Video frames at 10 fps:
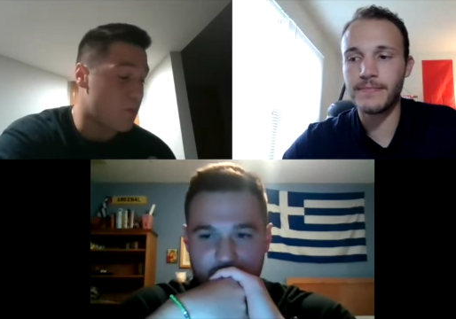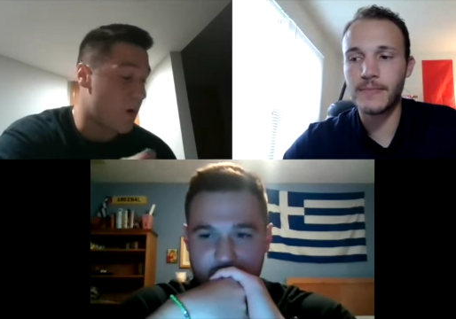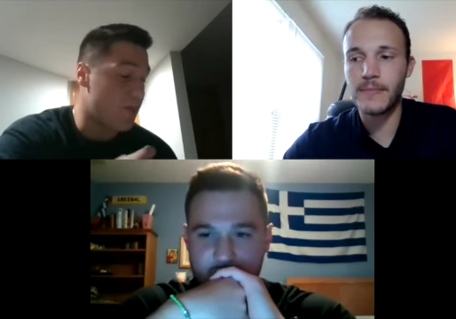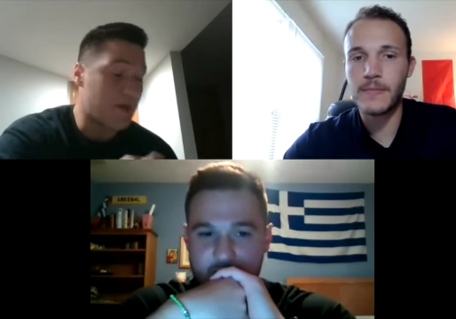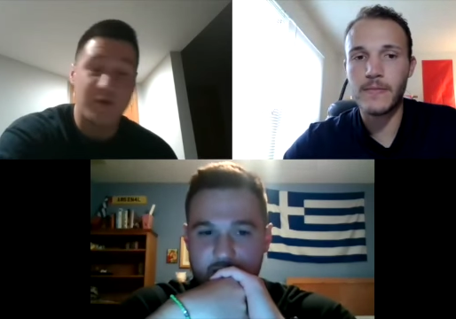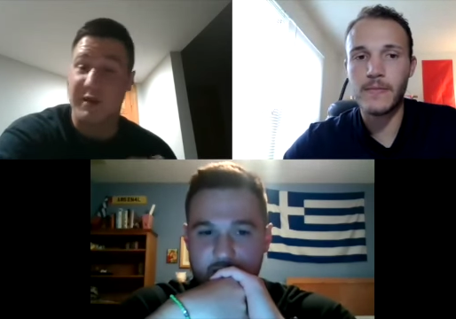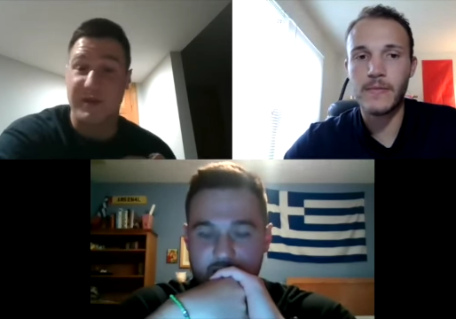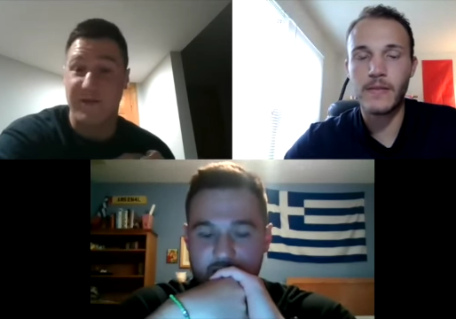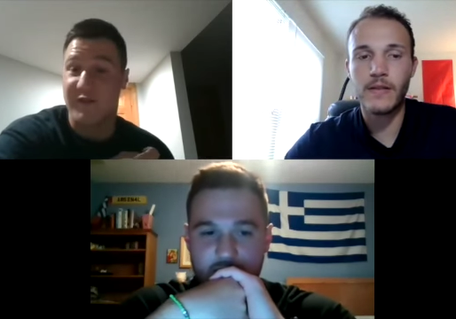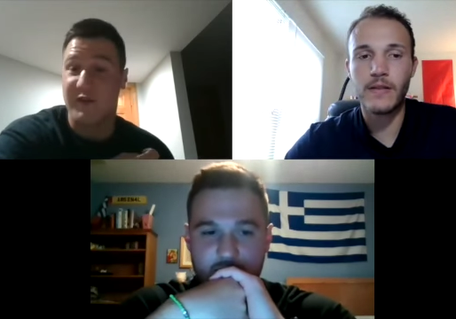Speaker 1: I think it was like
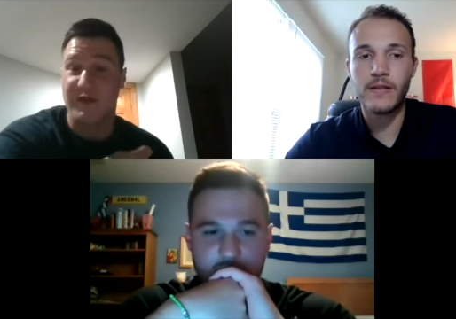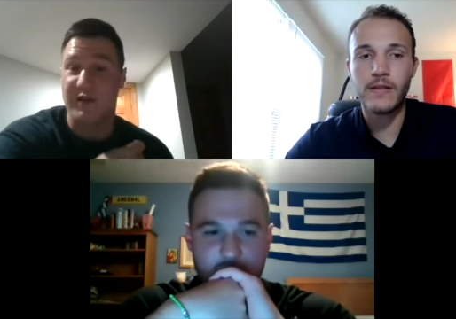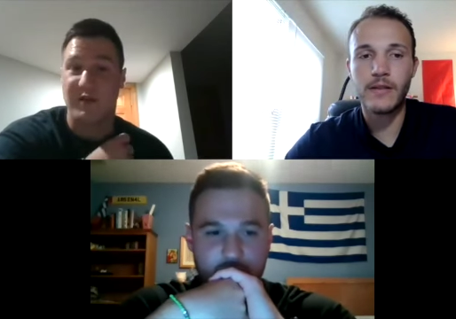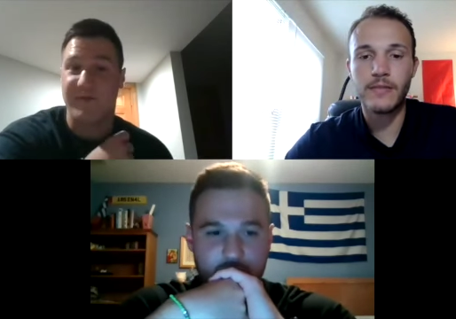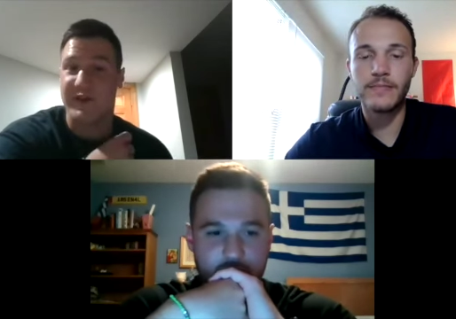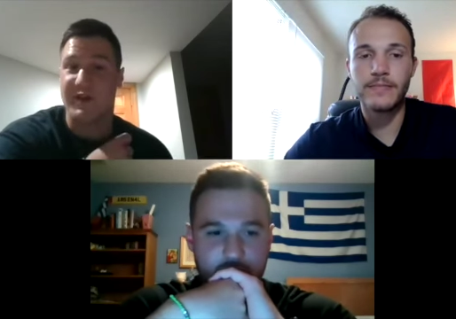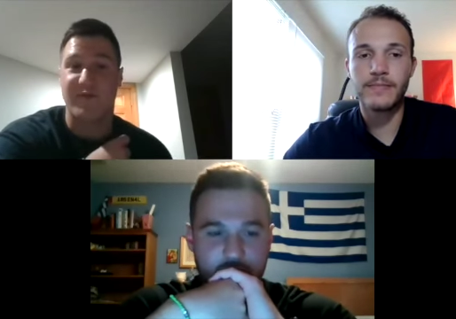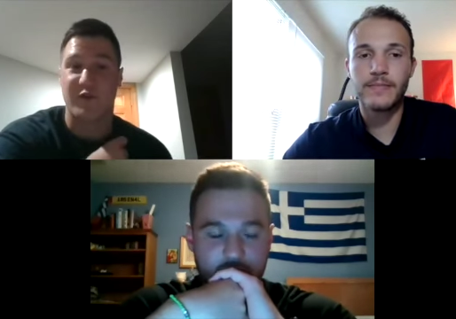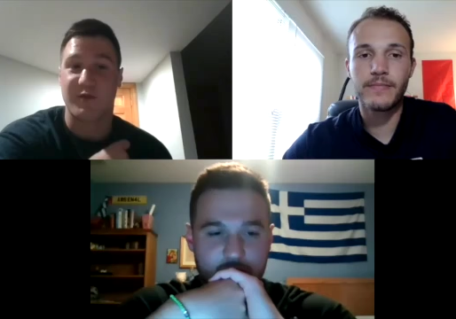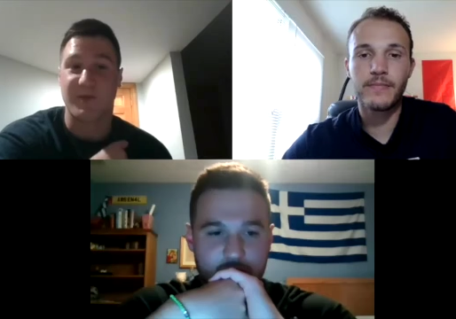that 50th,
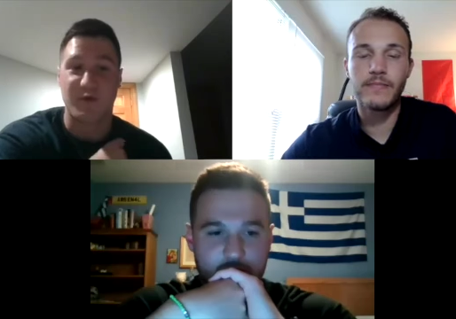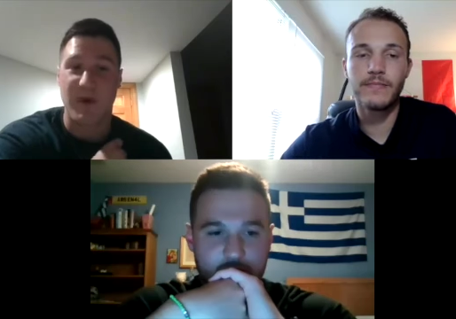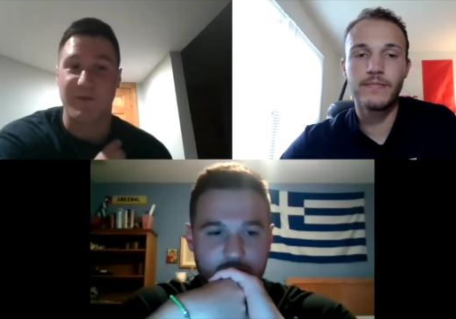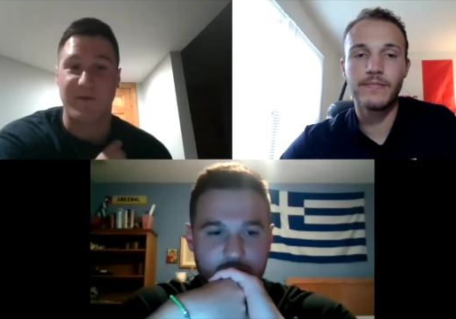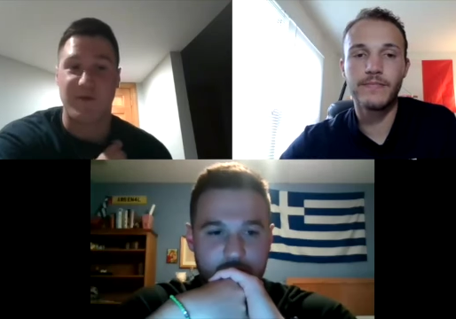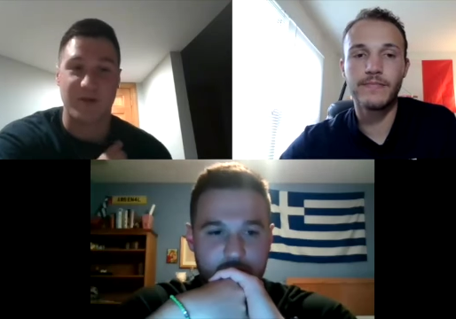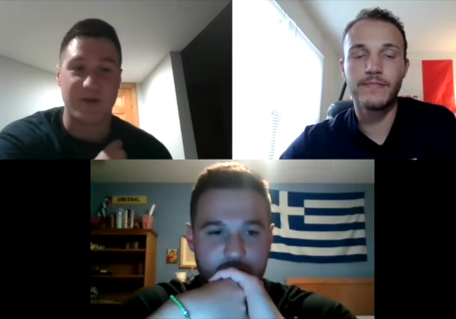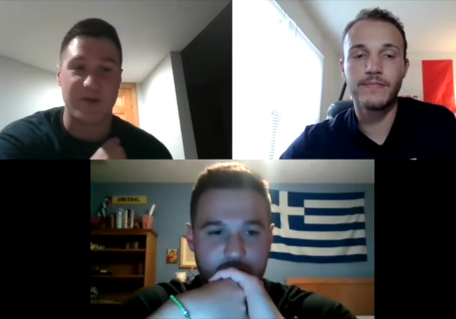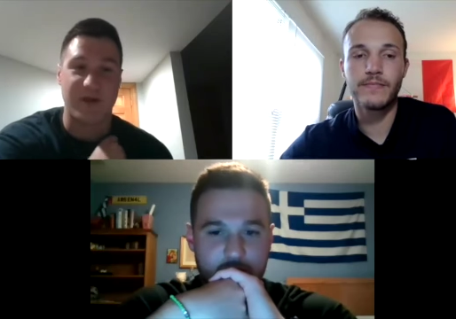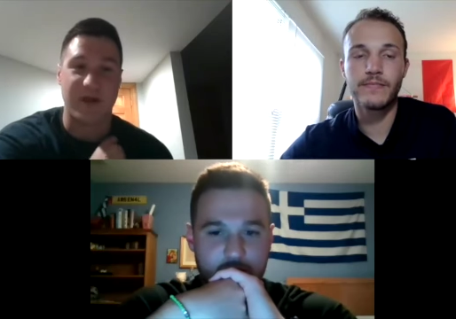51st minute, right before de
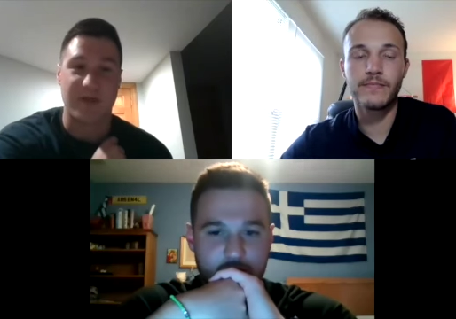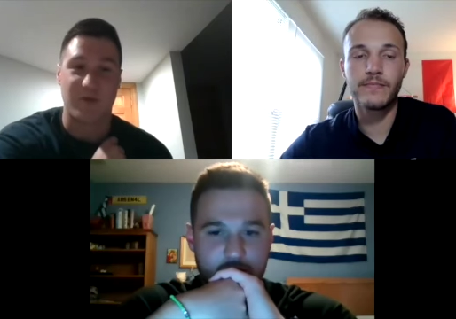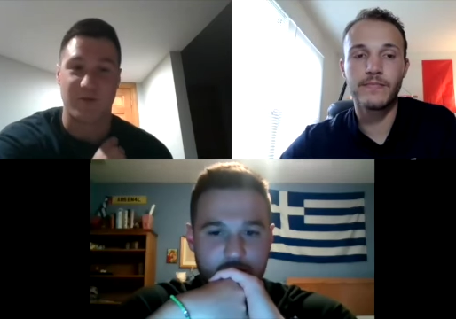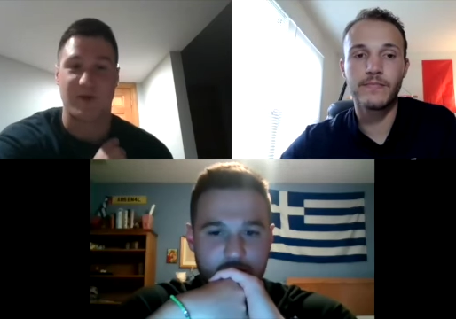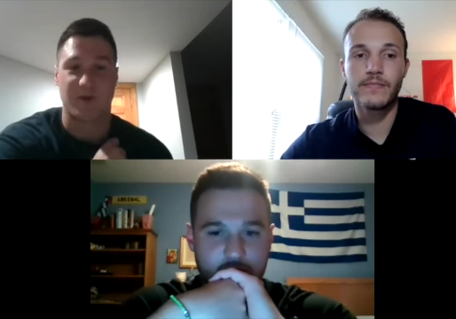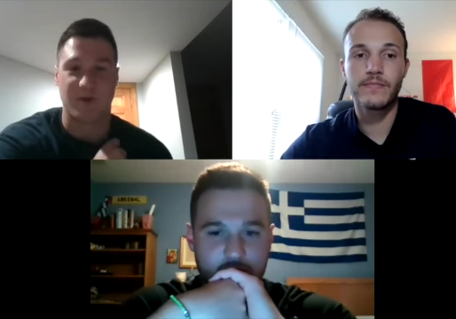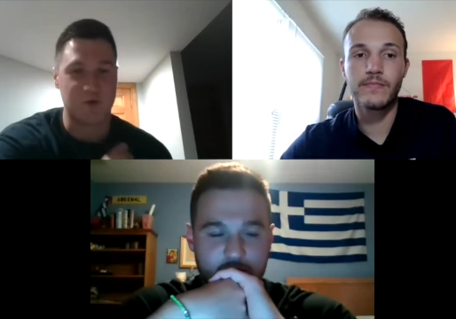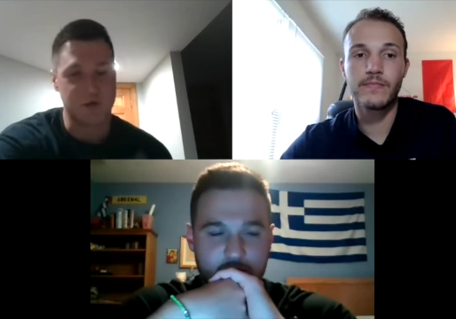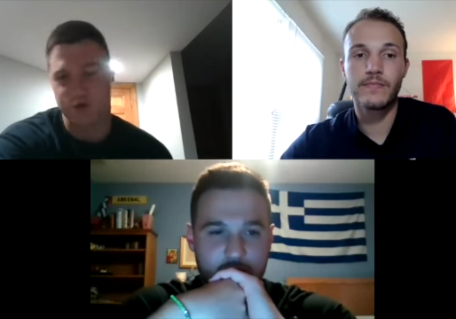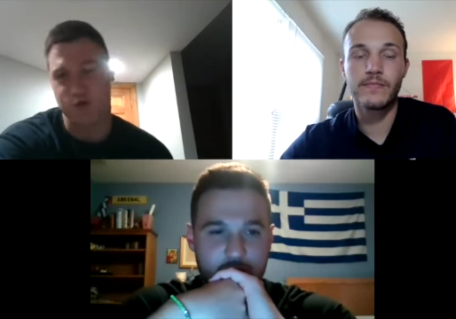Ligt got the red card,
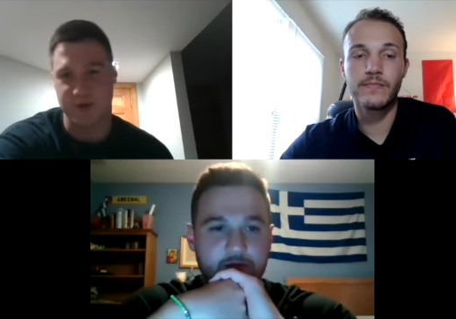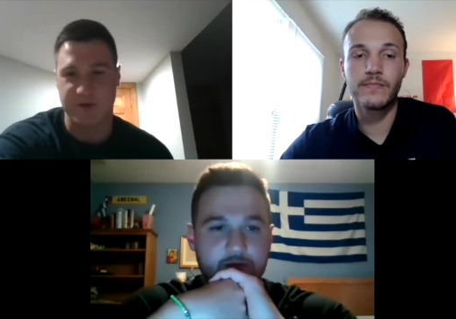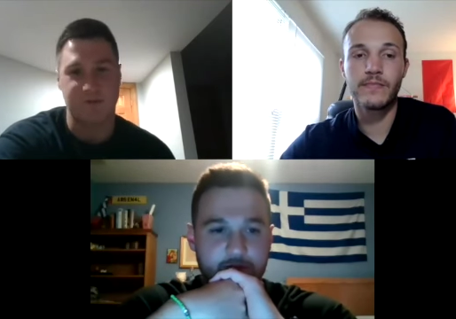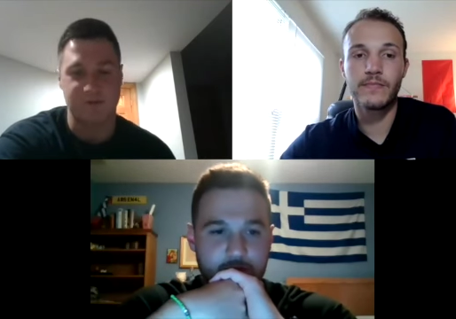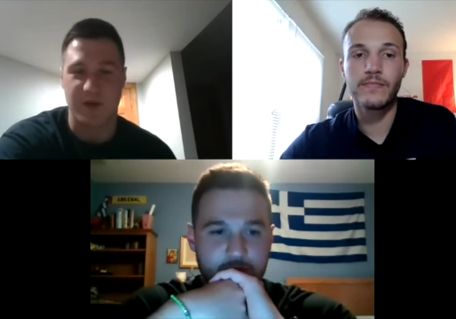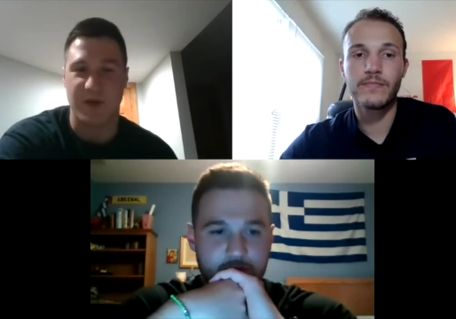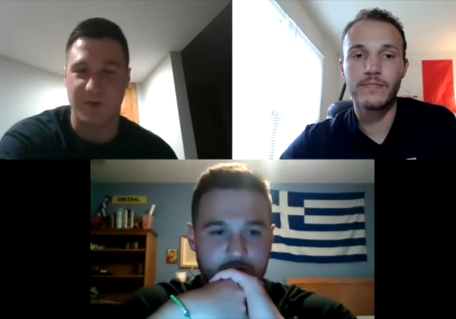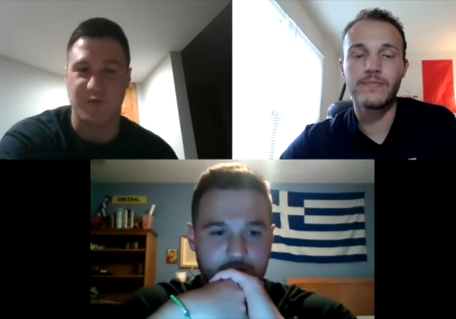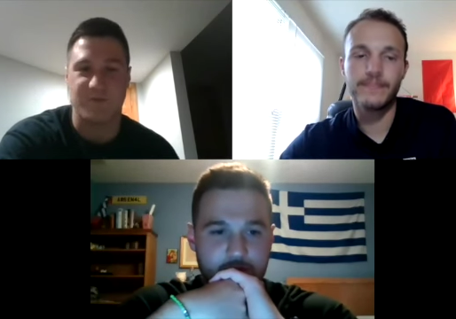which was blatant.